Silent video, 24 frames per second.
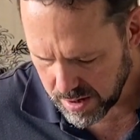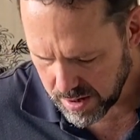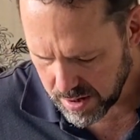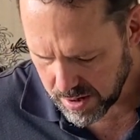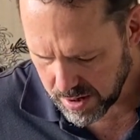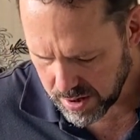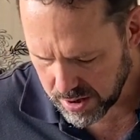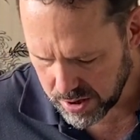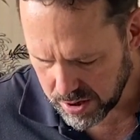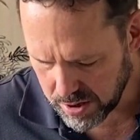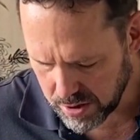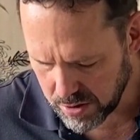
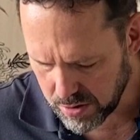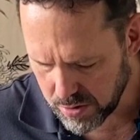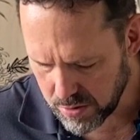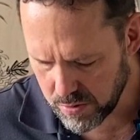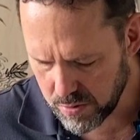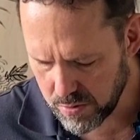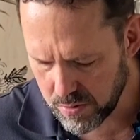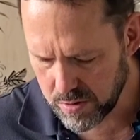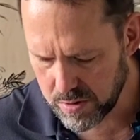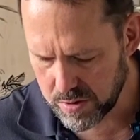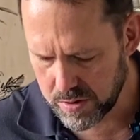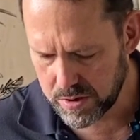
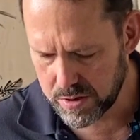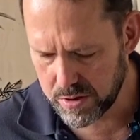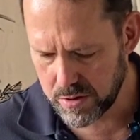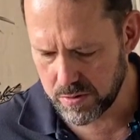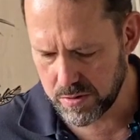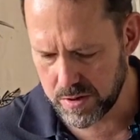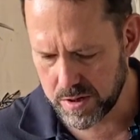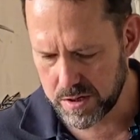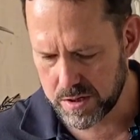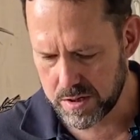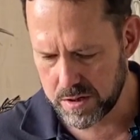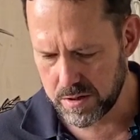hue to
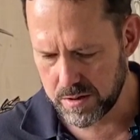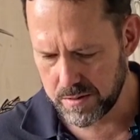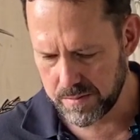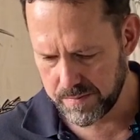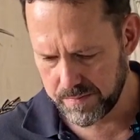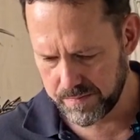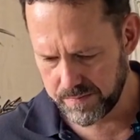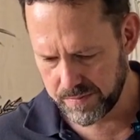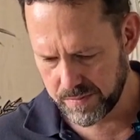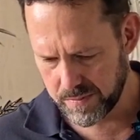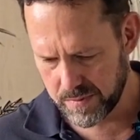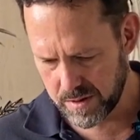it.
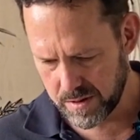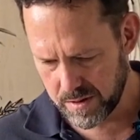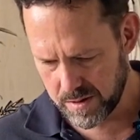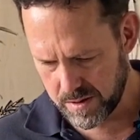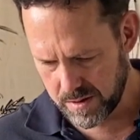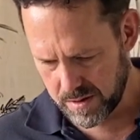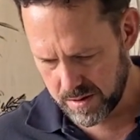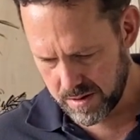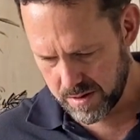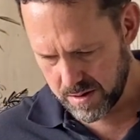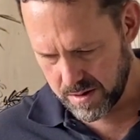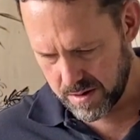
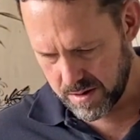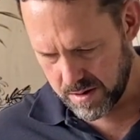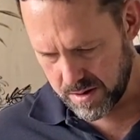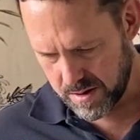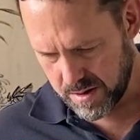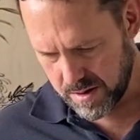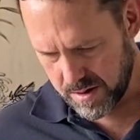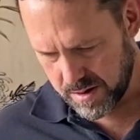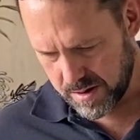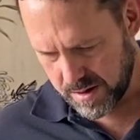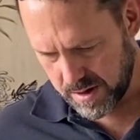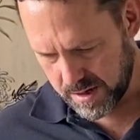
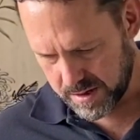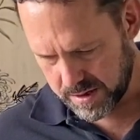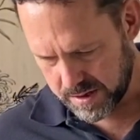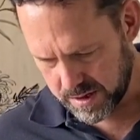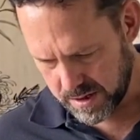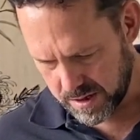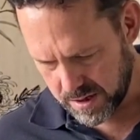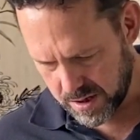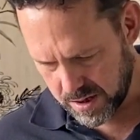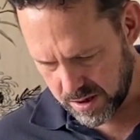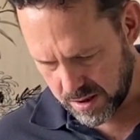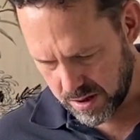Nice
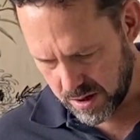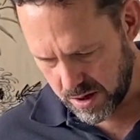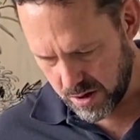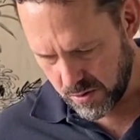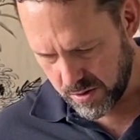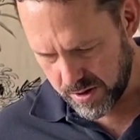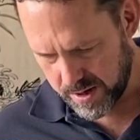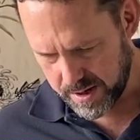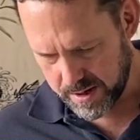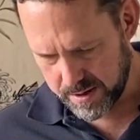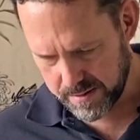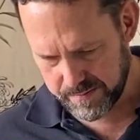and
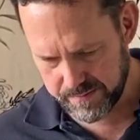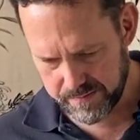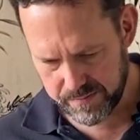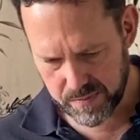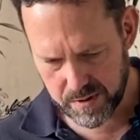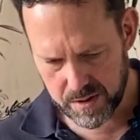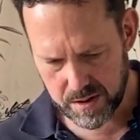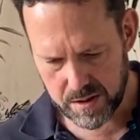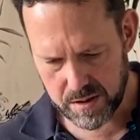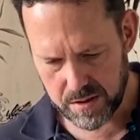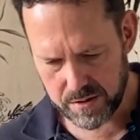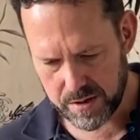glowing,
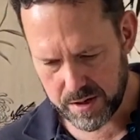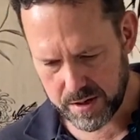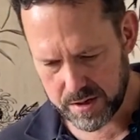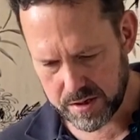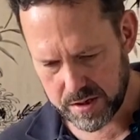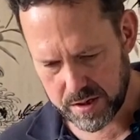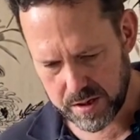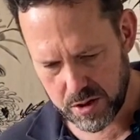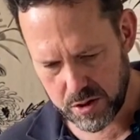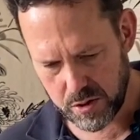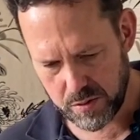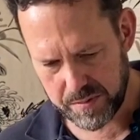
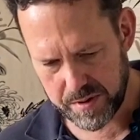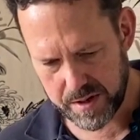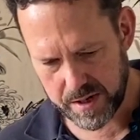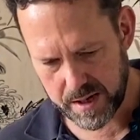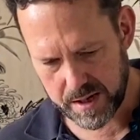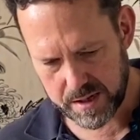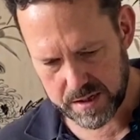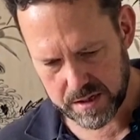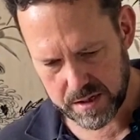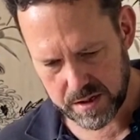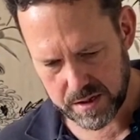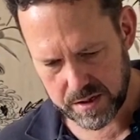nice
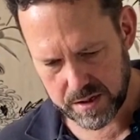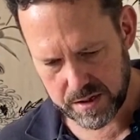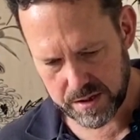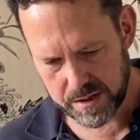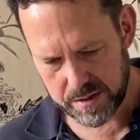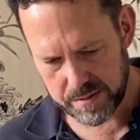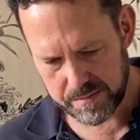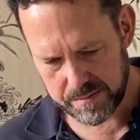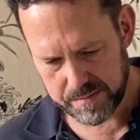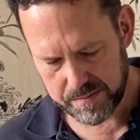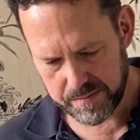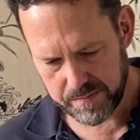luminescence.
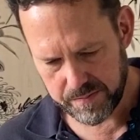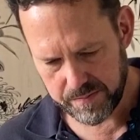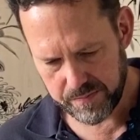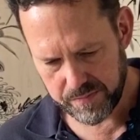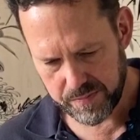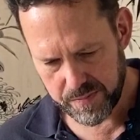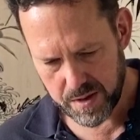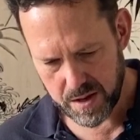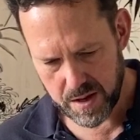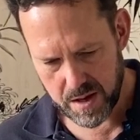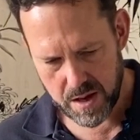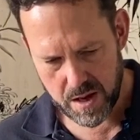
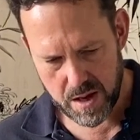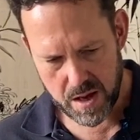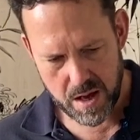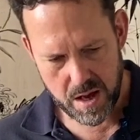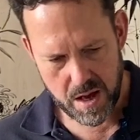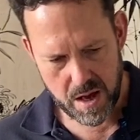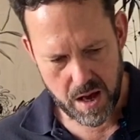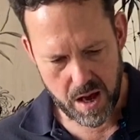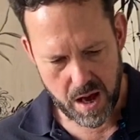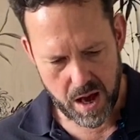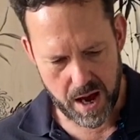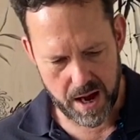
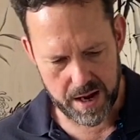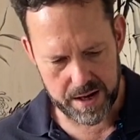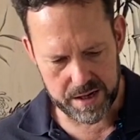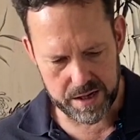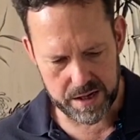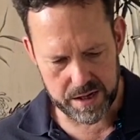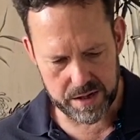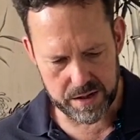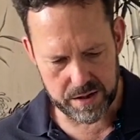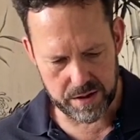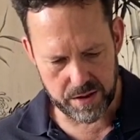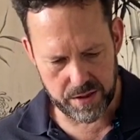I
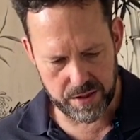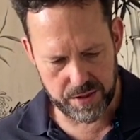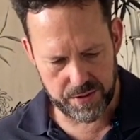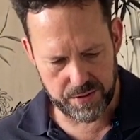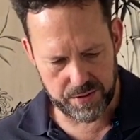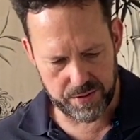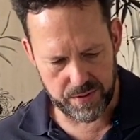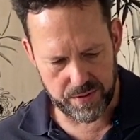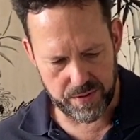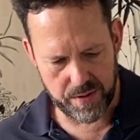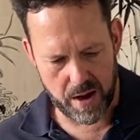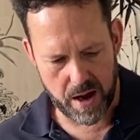did
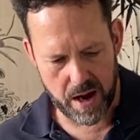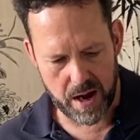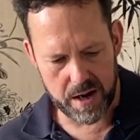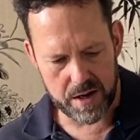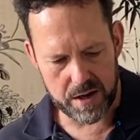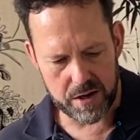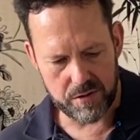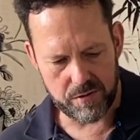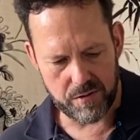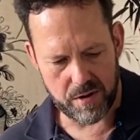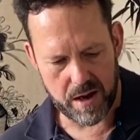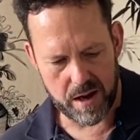
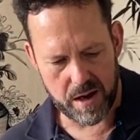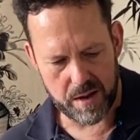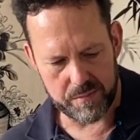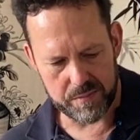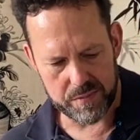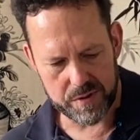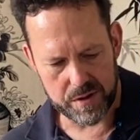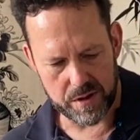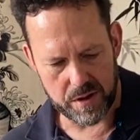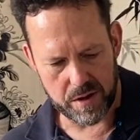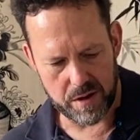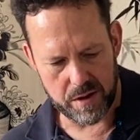9
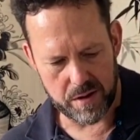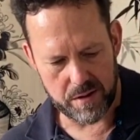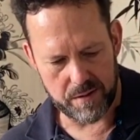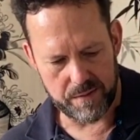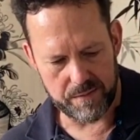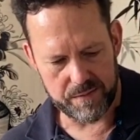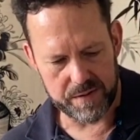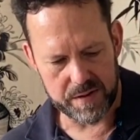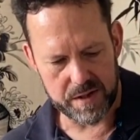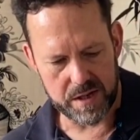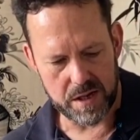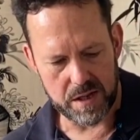grams
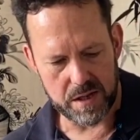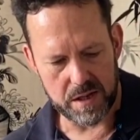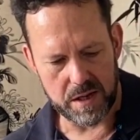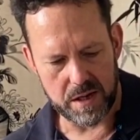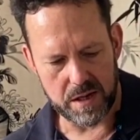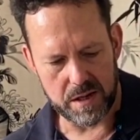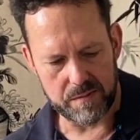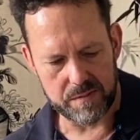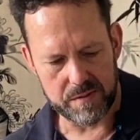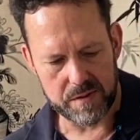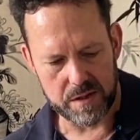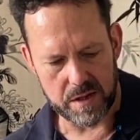of tea
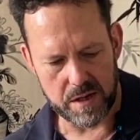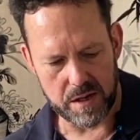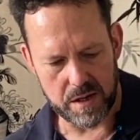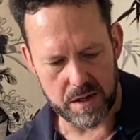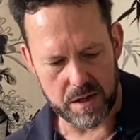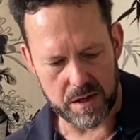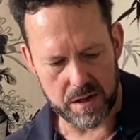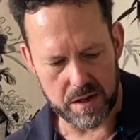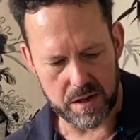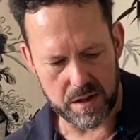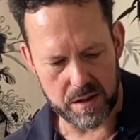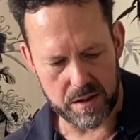leaves
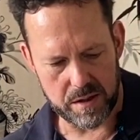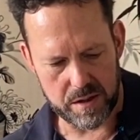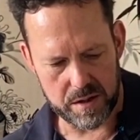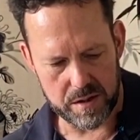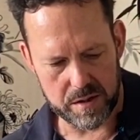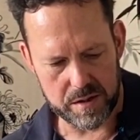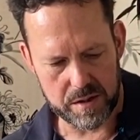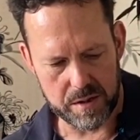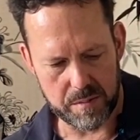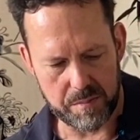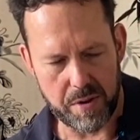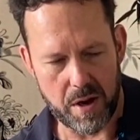in
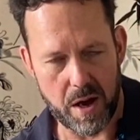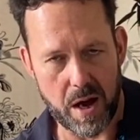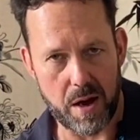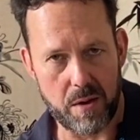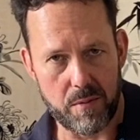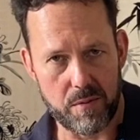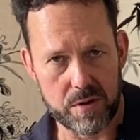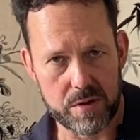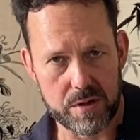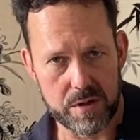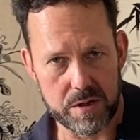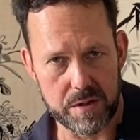this
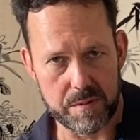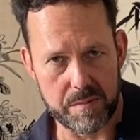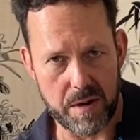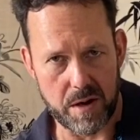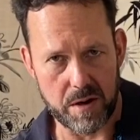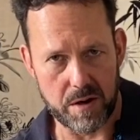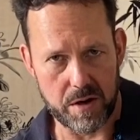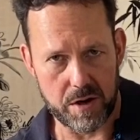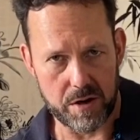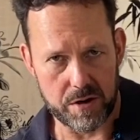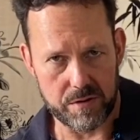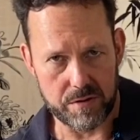pot, which is
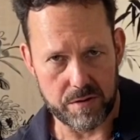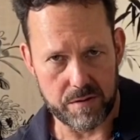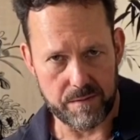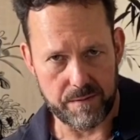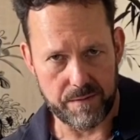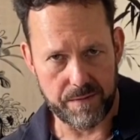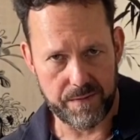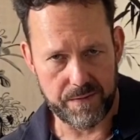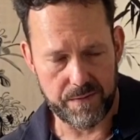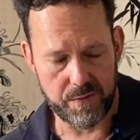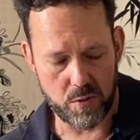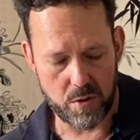about
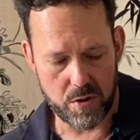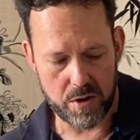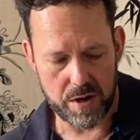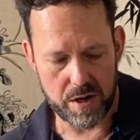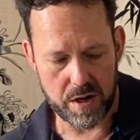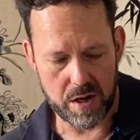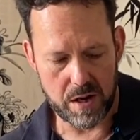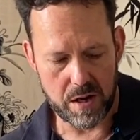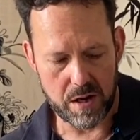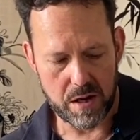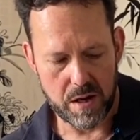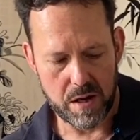
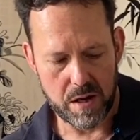140